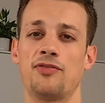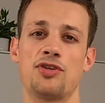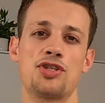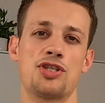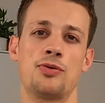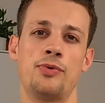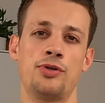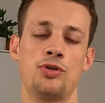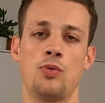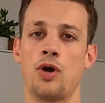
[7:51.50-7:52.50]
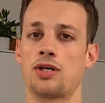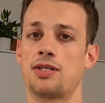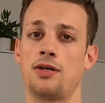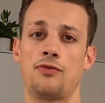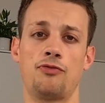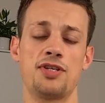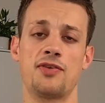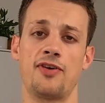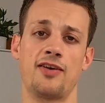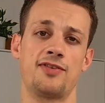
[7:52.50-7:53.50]
But if you're just someone who works out 3
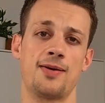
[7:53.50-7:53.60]
to 5